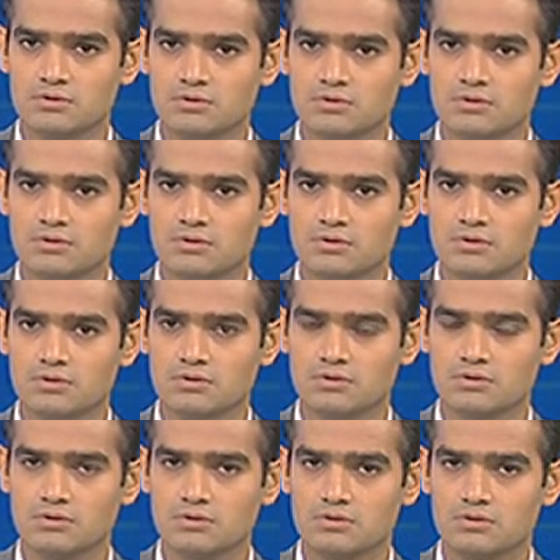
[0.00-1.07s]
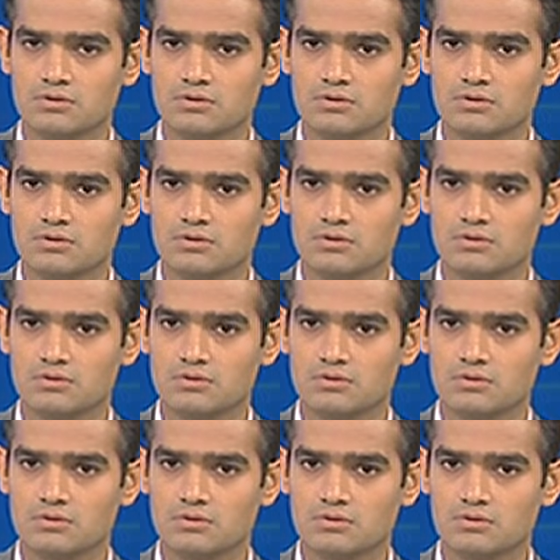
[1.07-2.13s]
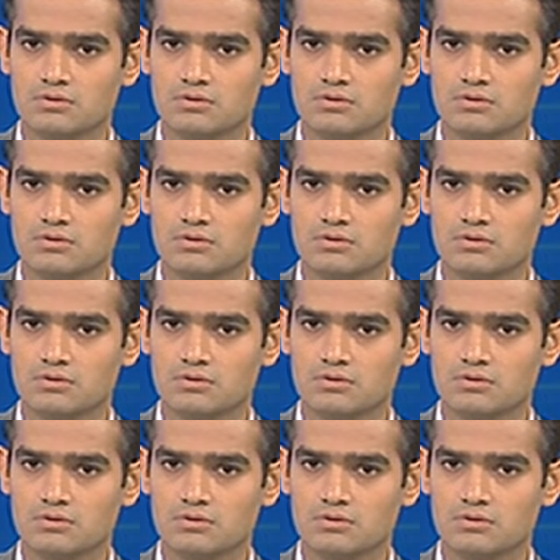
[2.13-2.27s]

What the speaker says: (silent)